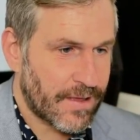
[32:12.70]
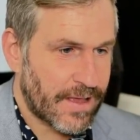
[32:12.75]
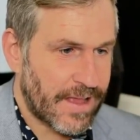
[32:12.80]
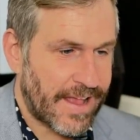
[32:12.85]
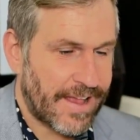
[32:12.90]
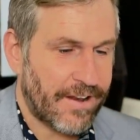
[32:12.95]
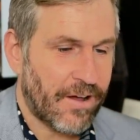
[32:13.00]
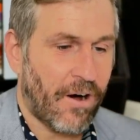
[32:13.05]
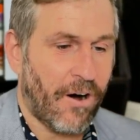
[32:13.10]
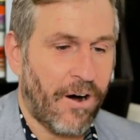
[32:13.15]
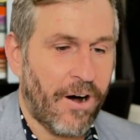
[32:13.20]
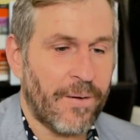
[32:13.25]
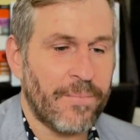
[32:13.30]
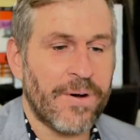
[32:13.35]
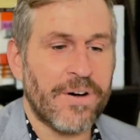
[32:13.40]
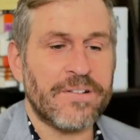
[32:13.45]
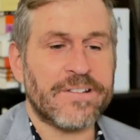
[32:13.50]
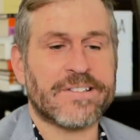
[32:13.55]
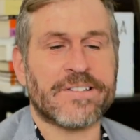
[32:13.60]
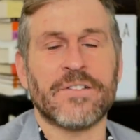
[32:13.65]
an
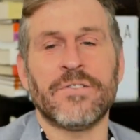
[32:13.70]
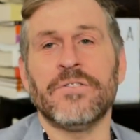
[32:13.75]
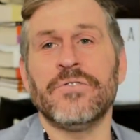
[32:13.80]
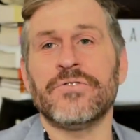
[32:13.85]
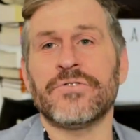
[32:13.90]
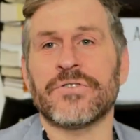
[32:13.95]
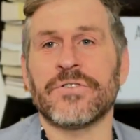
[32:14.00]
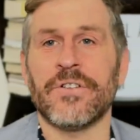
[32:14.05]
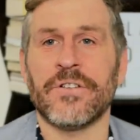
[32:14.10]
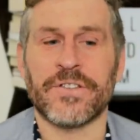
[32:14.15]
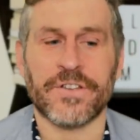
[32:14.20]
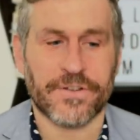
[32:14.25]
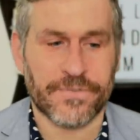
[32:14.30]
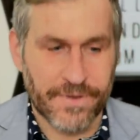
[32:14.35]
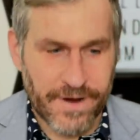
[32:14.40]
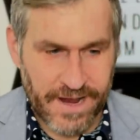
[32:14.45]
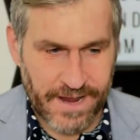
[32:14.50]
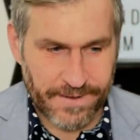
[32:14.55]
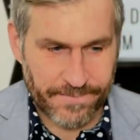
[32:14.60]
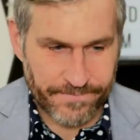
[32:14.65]
almost delusional
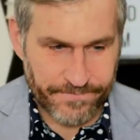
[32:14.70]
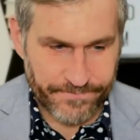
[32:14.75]
degree.